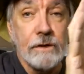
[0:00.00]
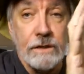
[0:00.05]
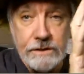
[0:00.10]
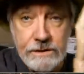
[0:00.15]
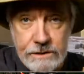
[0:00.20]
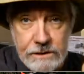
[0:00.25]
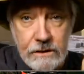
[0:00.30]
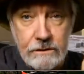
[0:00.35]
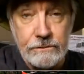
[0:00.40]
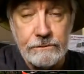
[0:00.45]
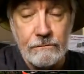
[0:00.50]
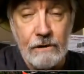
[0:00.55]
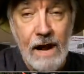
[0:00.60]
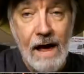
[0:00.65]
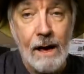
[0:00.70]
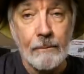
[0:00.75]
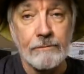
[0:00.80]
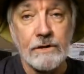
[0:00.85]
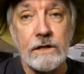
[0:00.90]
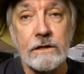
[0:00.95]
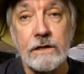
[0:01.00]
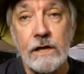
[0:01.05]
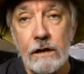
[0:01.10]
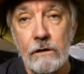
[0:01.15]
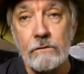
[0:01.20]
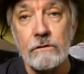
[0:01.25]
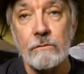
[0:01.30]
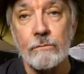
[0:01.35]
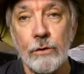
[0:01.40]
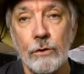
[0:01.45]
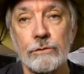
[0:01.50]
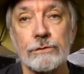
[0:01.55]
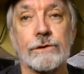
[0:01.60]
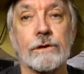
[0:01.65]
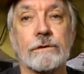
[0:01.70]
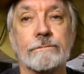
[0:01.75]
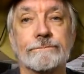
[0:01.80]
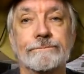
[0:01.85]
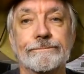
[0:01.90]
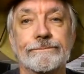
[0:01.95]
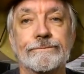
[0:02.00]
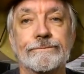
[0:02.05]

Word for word: but still trapped near the boulder.